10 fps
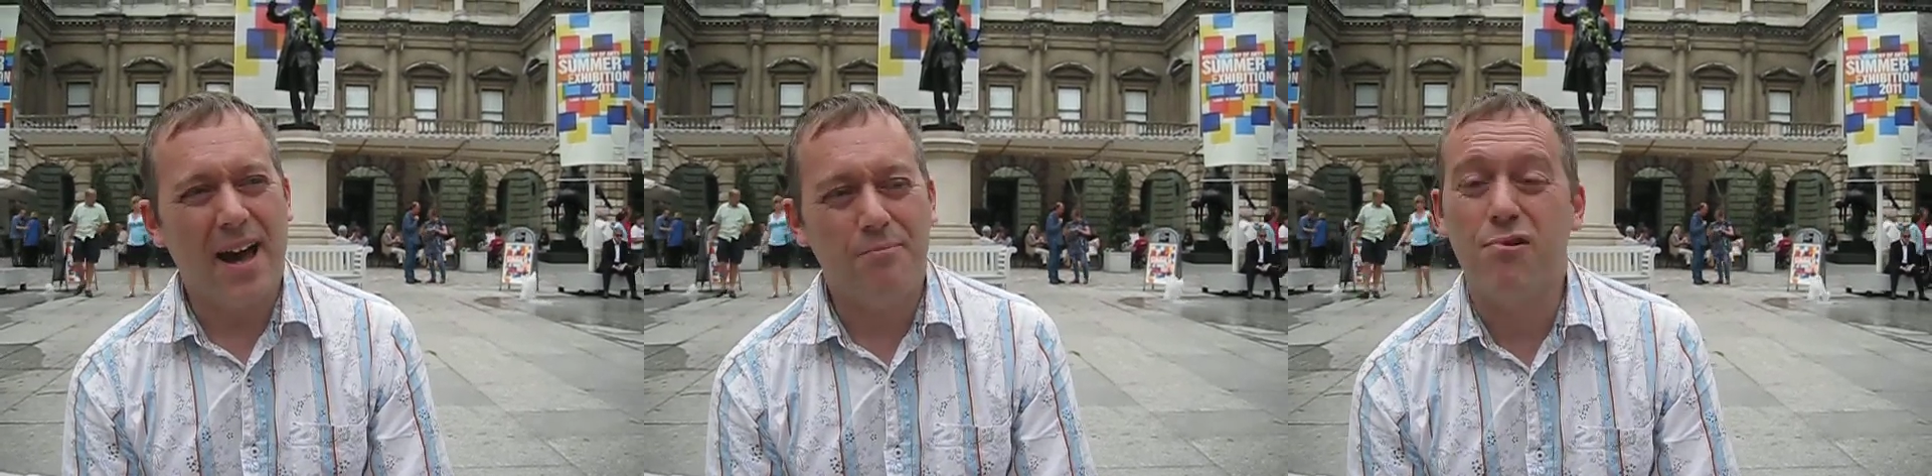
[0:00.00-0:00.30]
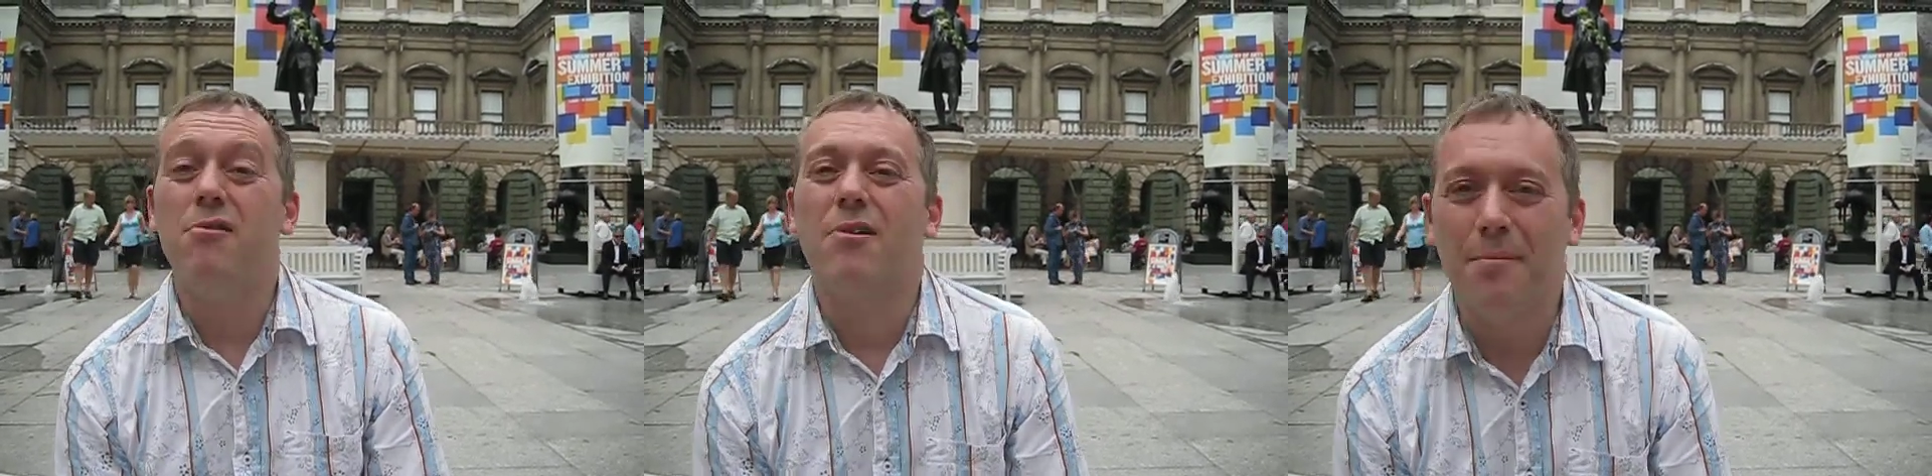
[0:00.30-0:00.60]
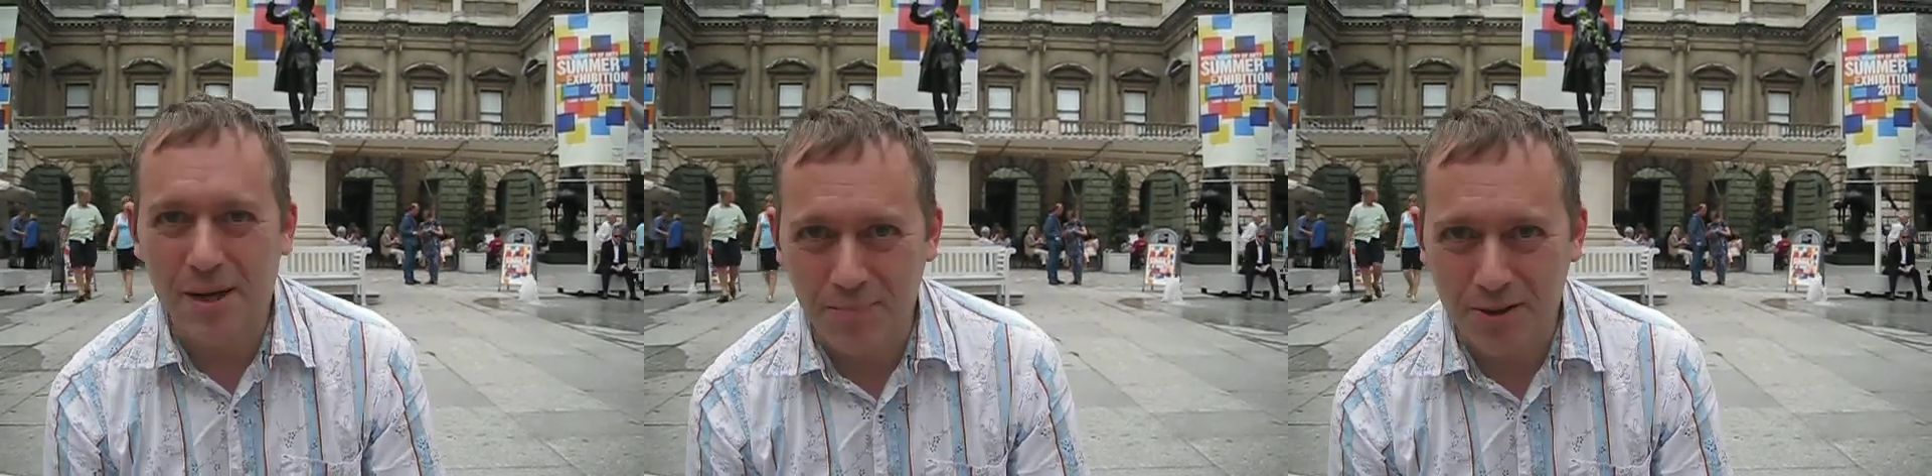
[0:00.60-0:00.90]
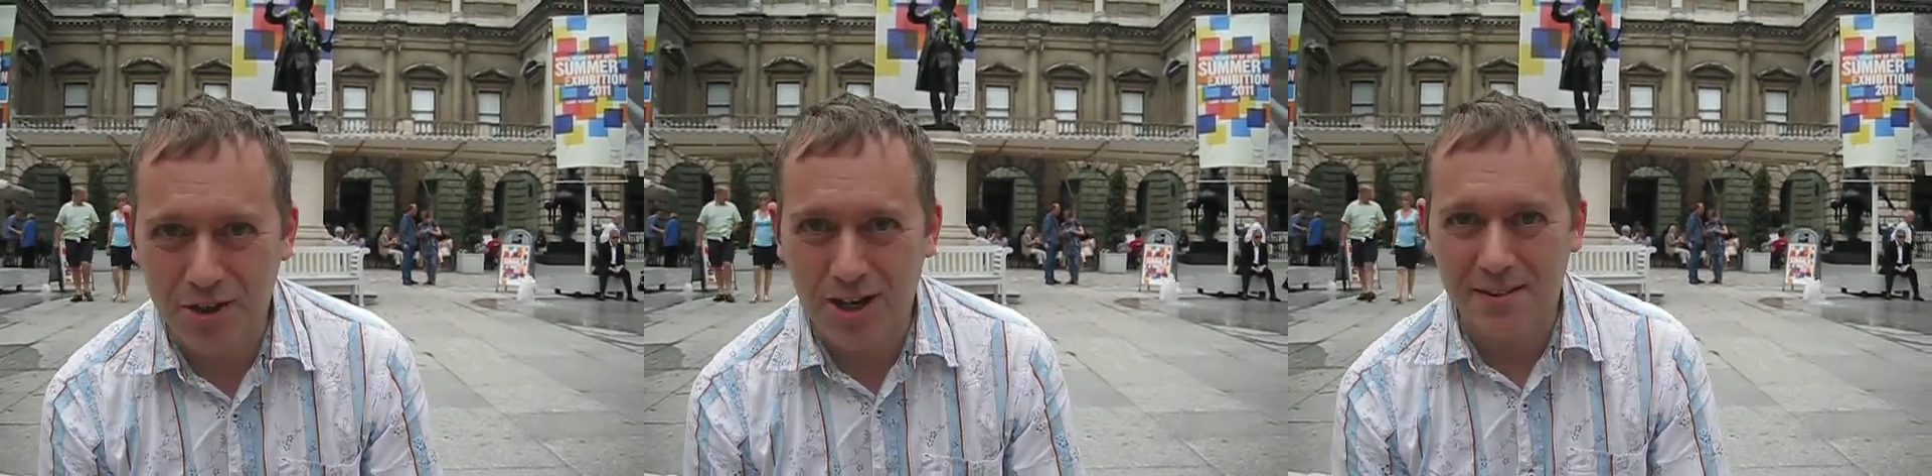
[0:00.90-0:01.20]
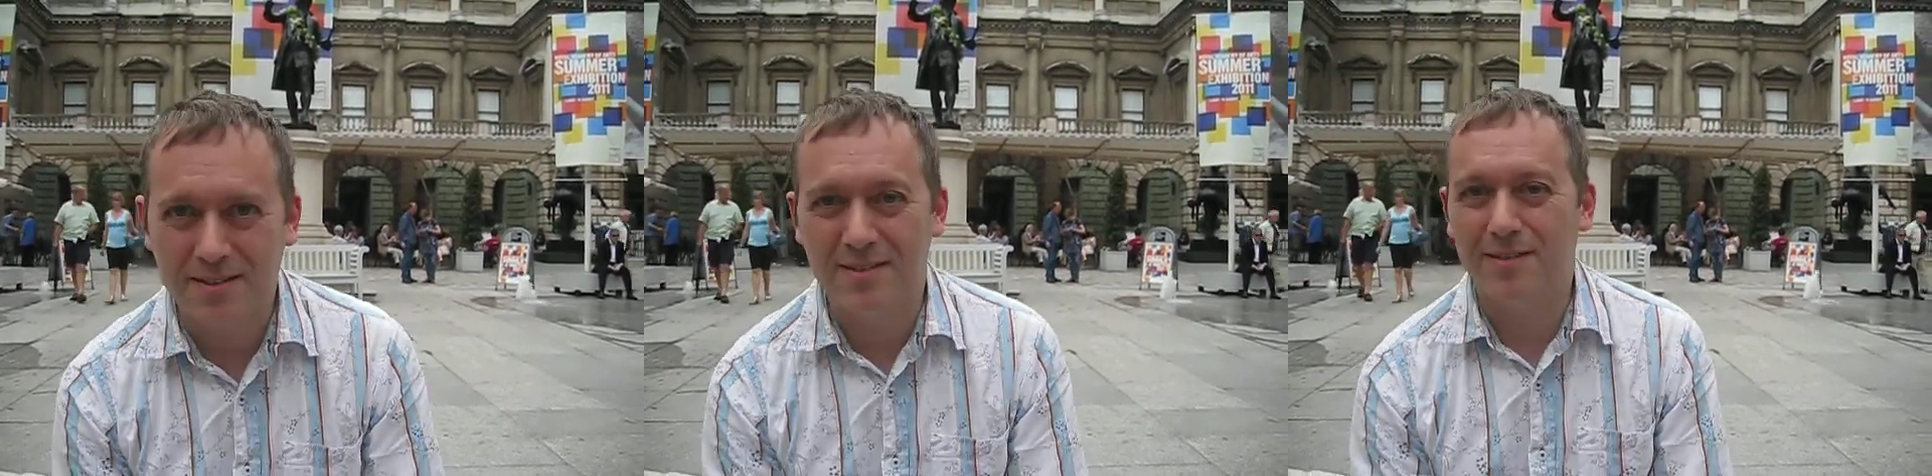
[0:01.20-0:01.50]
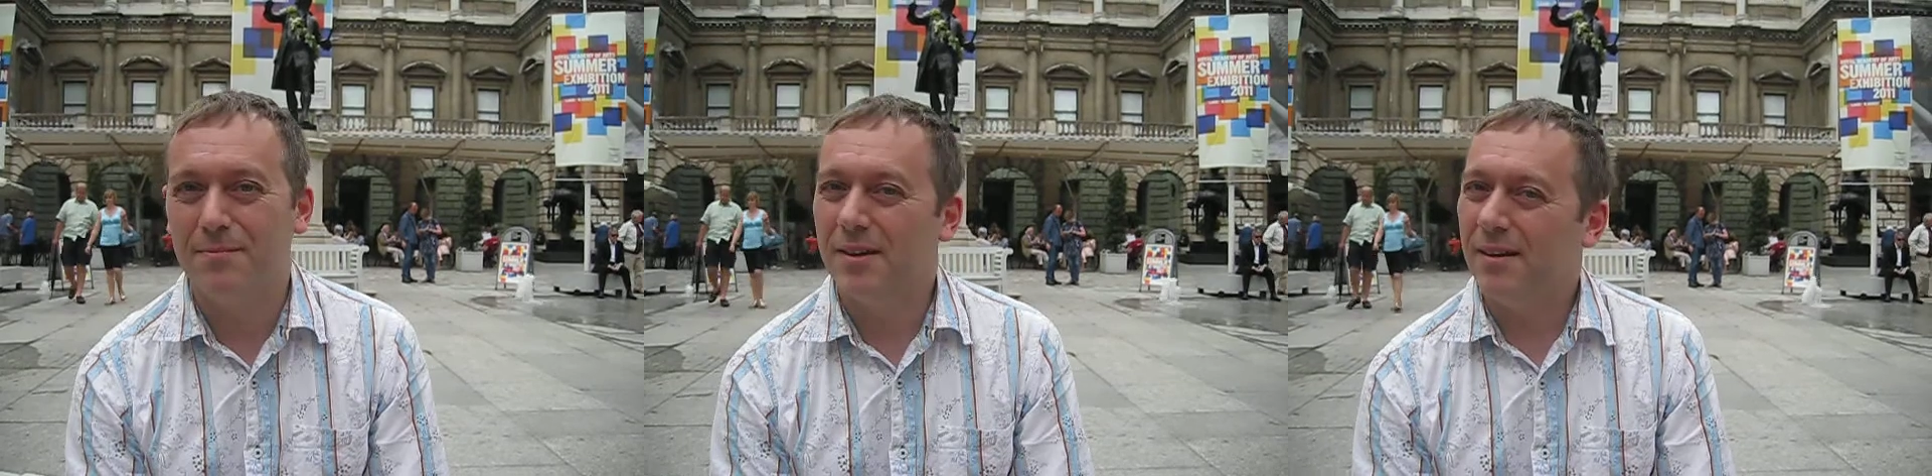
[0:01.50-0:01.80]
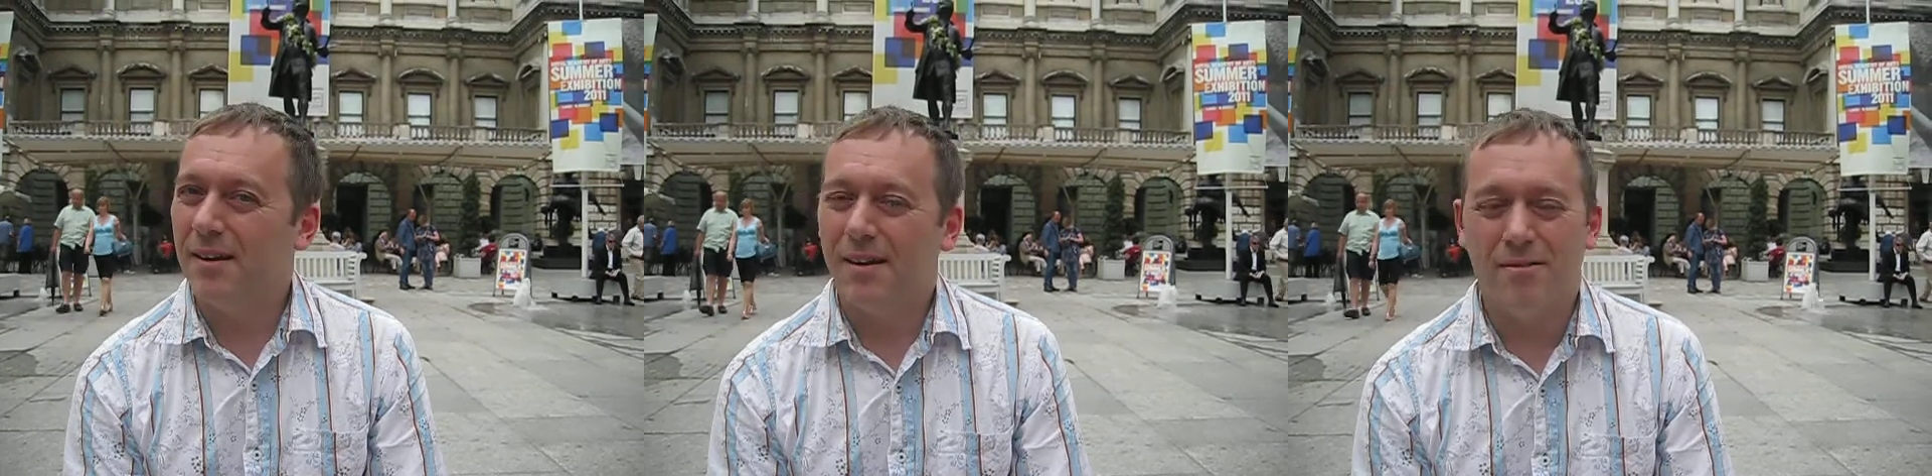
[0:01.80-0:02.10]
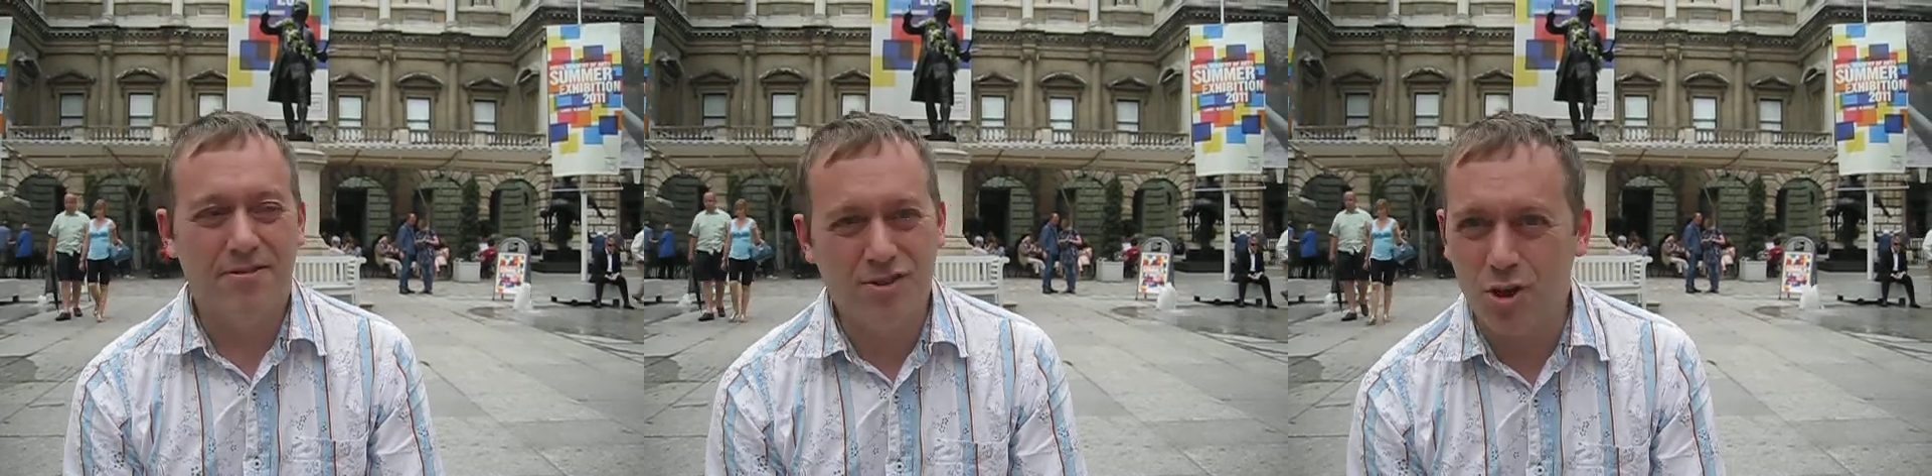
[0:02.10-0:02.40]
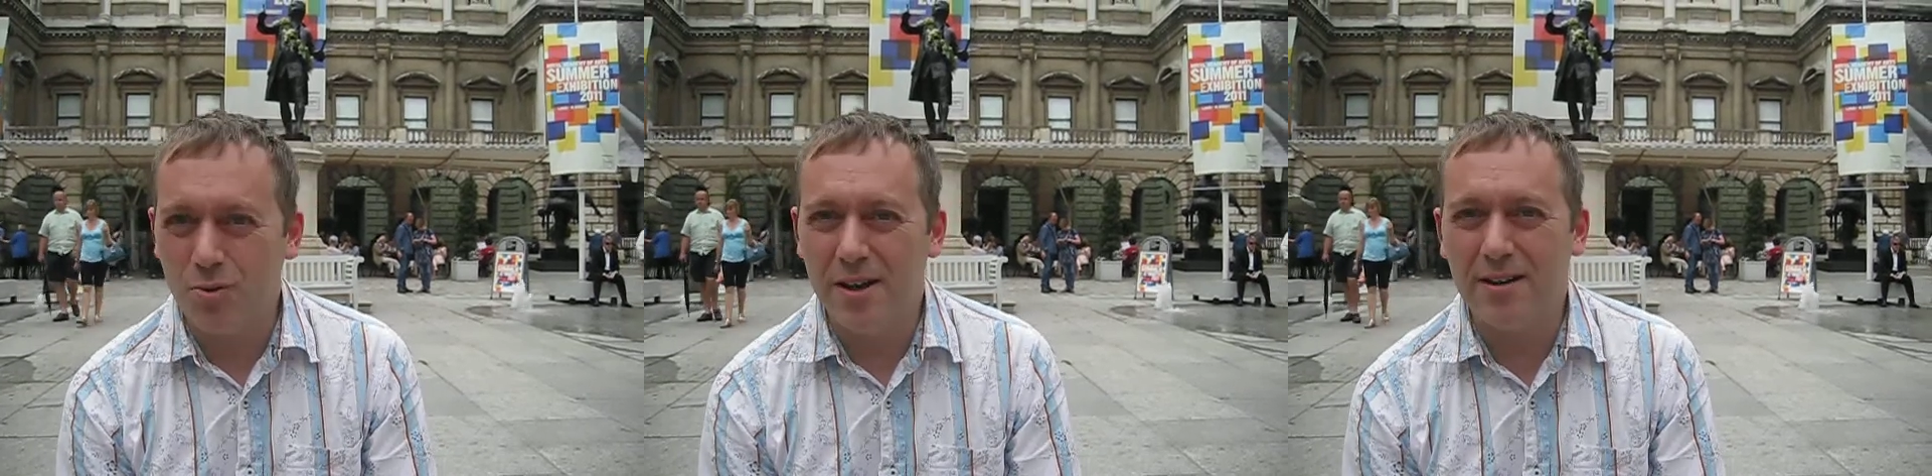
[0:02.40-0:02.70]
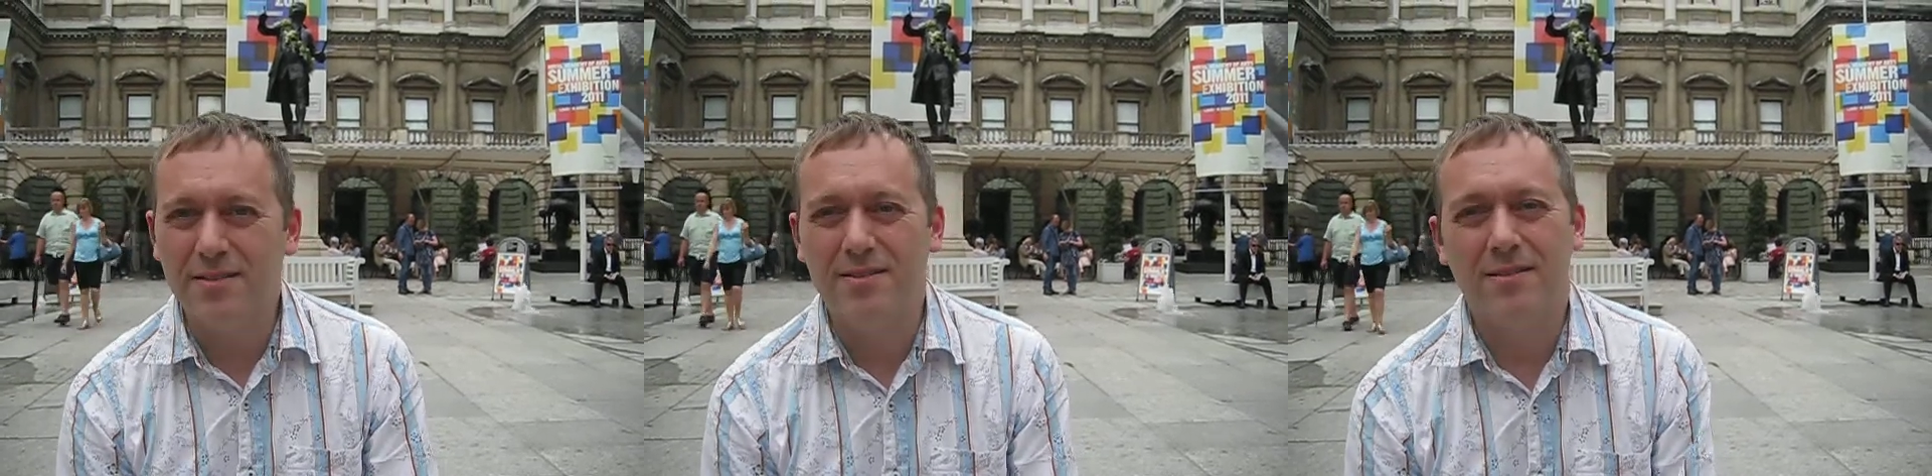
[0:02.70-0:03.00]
programming budgets, stewards,